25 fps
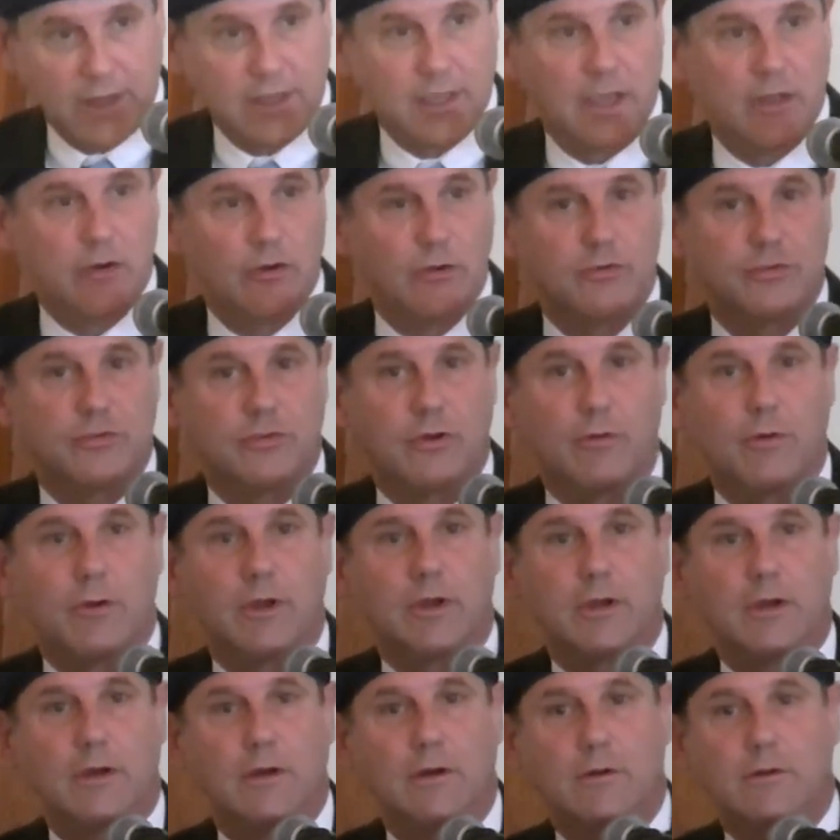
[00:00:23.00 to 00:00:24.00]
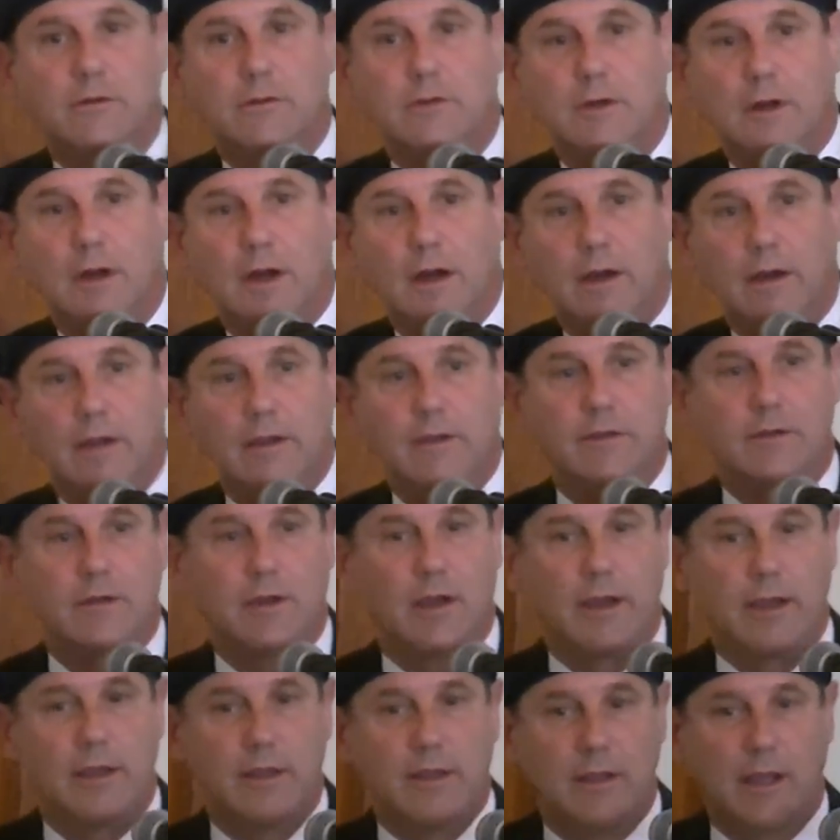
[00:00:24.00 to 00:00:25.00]
decade or so ago,
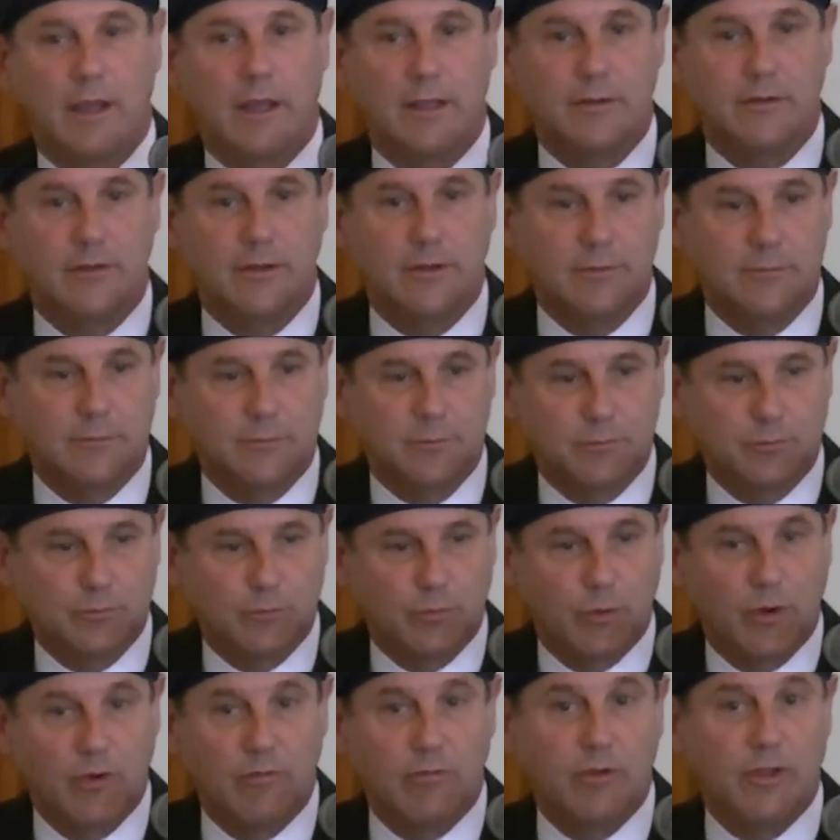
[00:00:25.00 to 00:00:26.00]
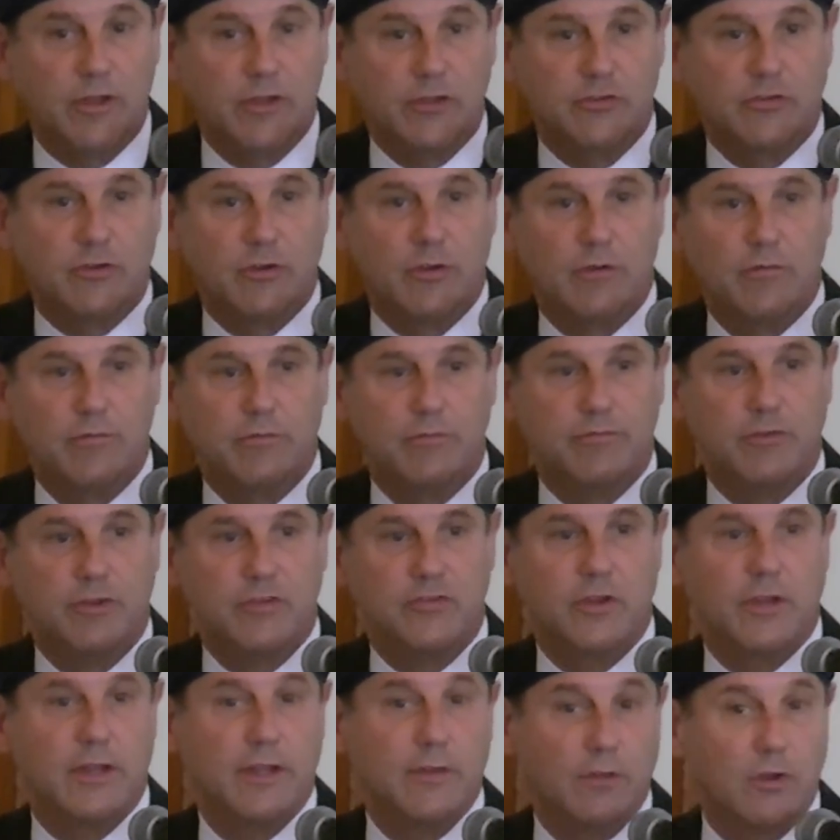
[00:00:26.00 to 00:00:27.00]
I had the privilege of
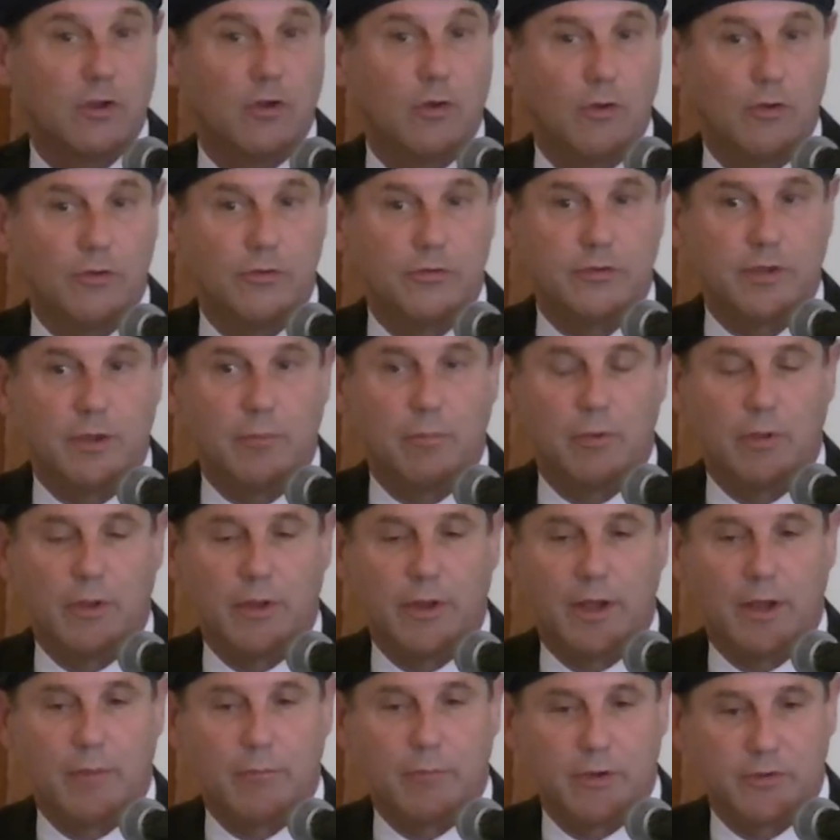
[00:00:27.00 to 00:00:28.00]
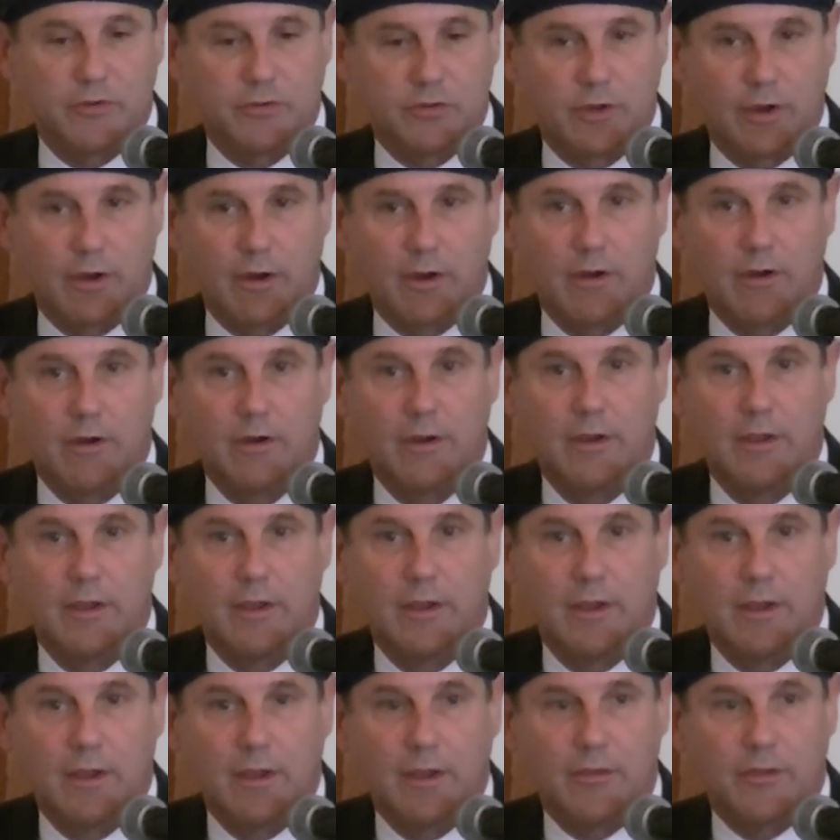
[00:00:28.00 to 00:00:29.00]
visiting the Golden Temple in Amritsar,
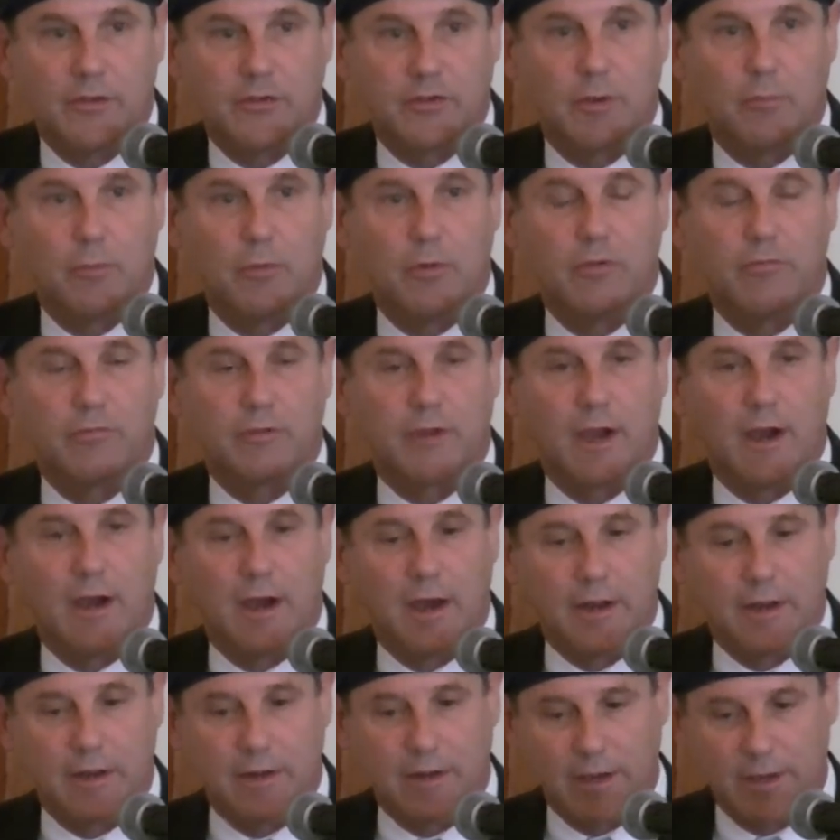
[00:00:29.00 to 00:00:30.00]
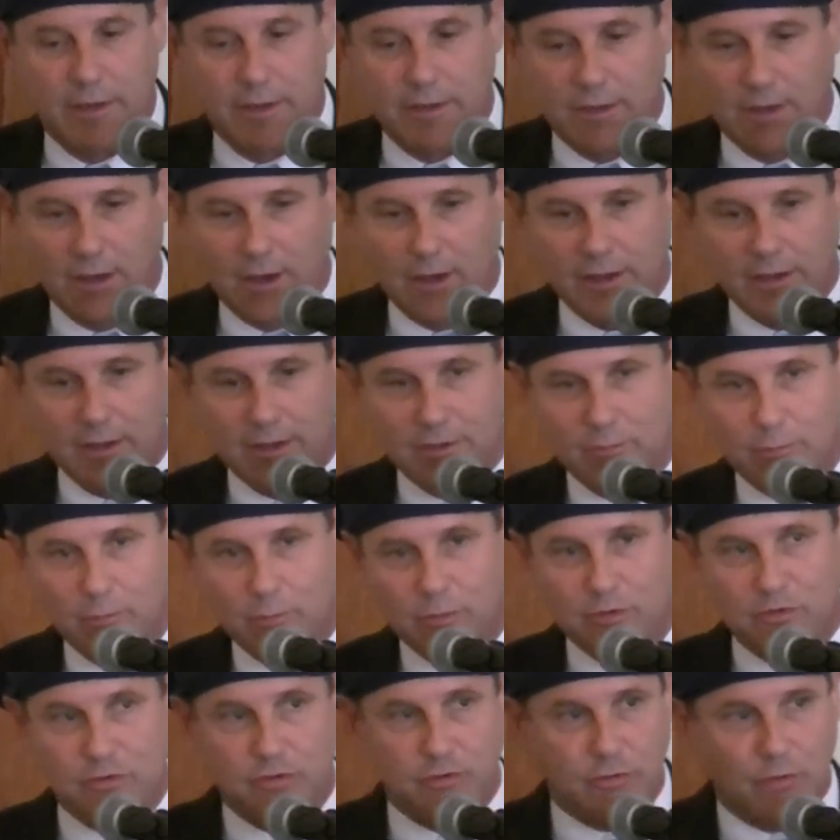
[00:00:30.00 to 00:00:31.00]
the Temple of God, and
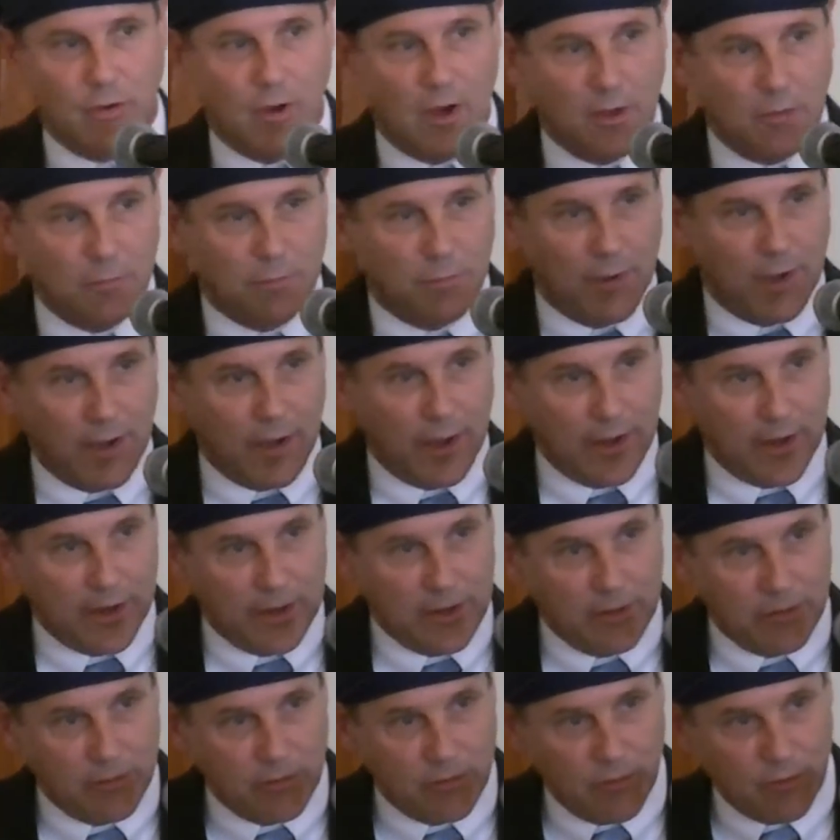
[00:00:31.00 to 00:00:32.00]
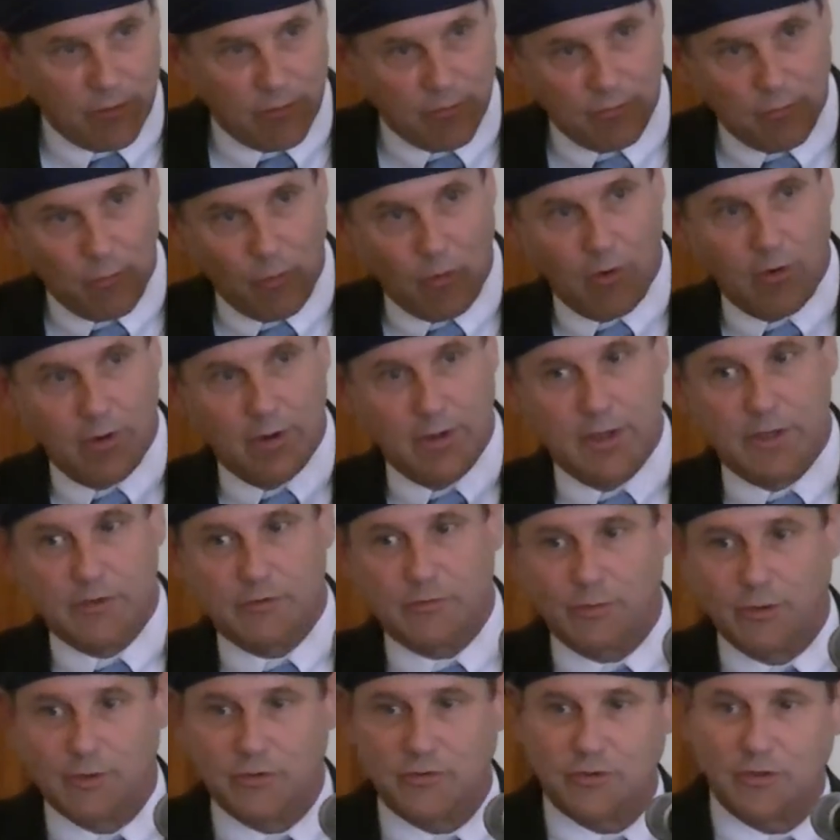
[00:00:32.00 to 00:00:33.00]
I was struck by the four
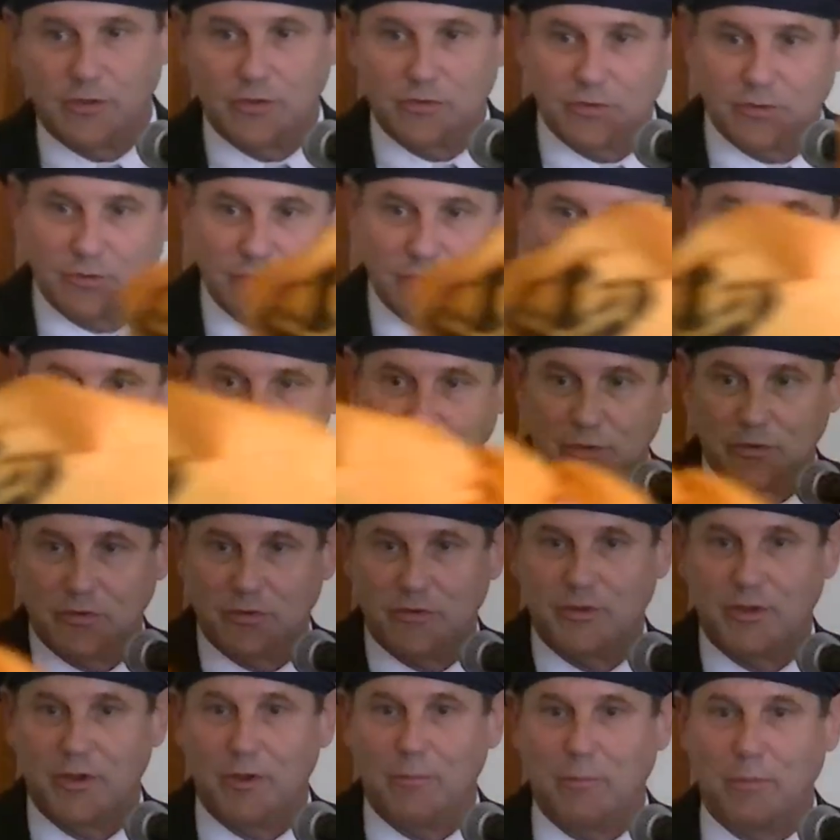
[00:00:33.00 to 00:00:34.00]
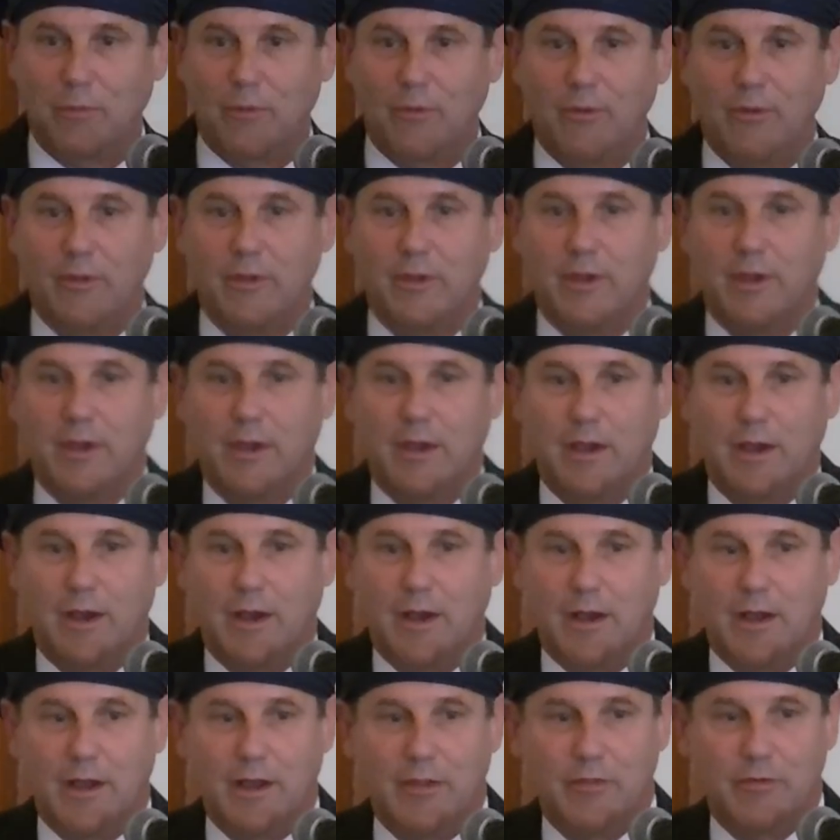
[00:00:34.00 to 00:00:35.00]
entrances to this temple.
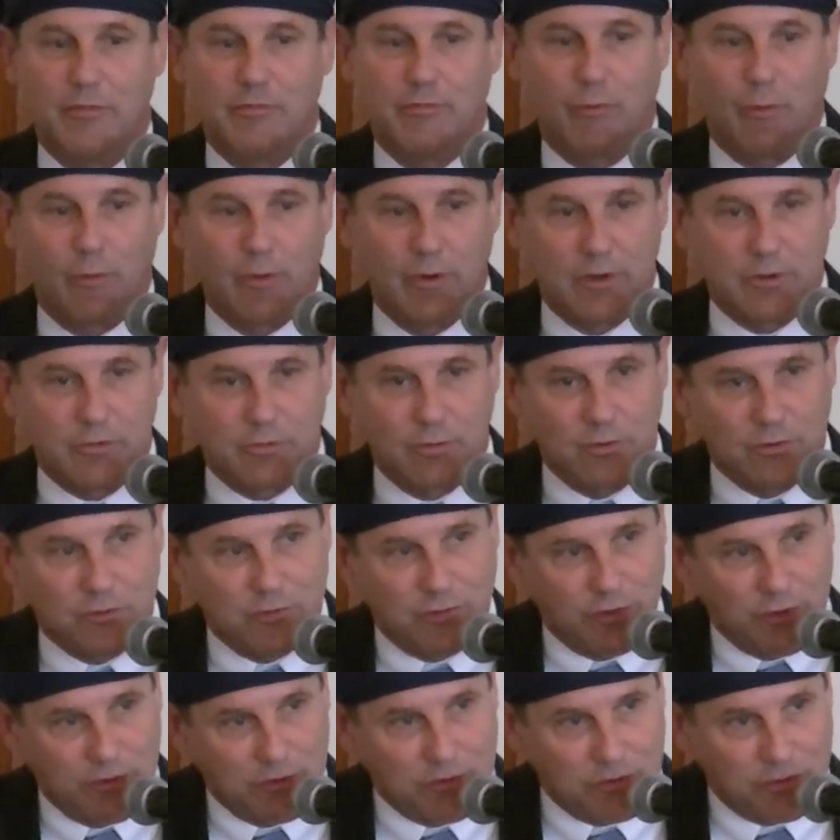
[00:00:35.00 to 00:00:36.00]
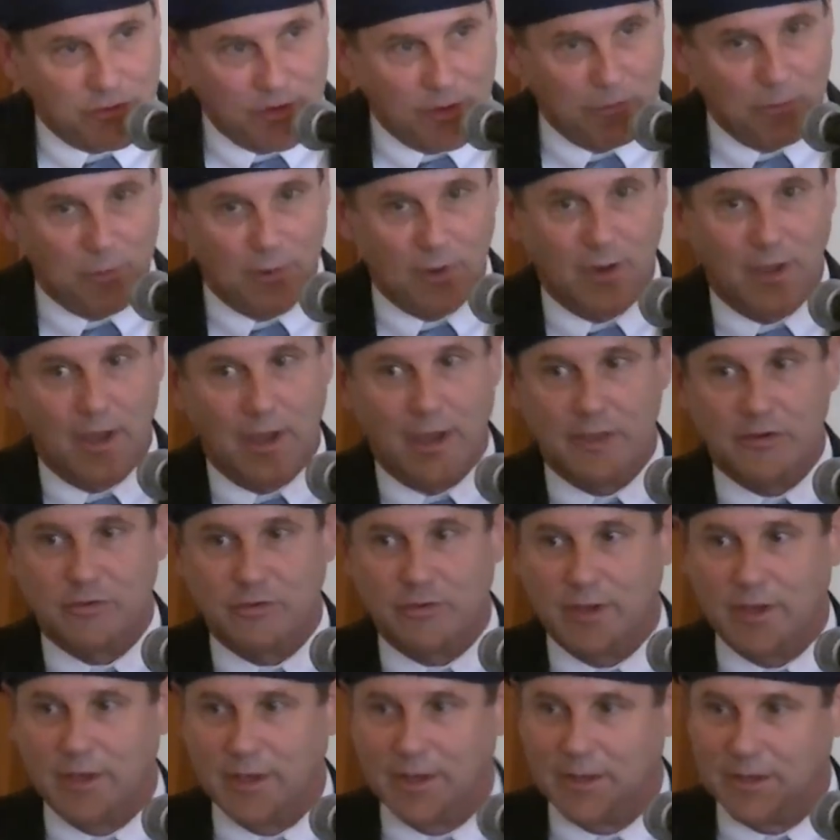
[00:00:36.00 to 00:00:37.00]
The four entrances
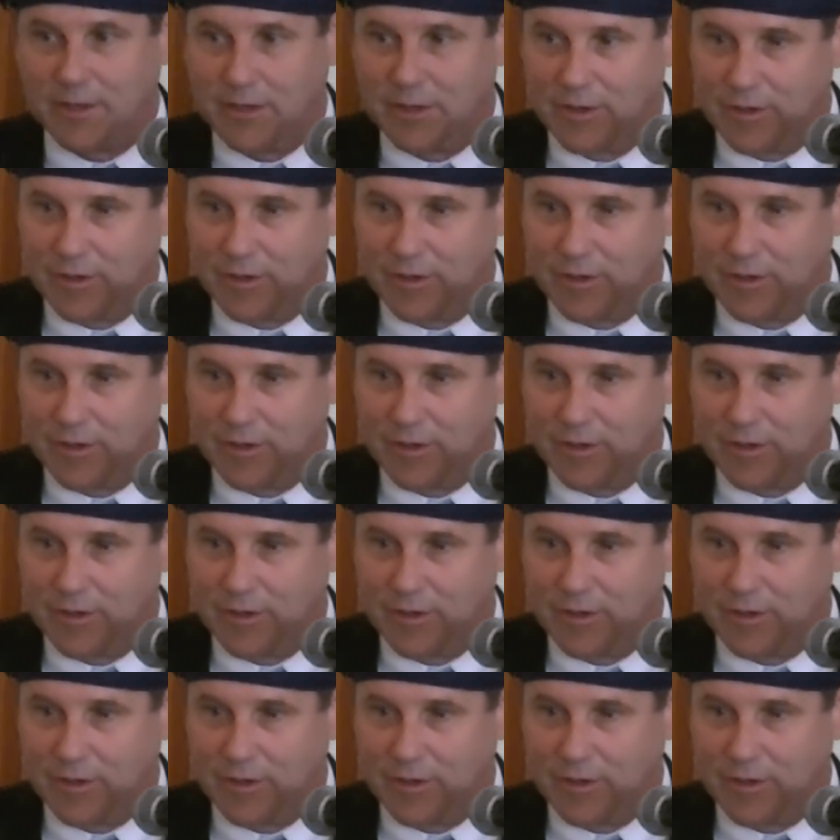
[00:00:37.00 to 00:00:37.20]
symbolizing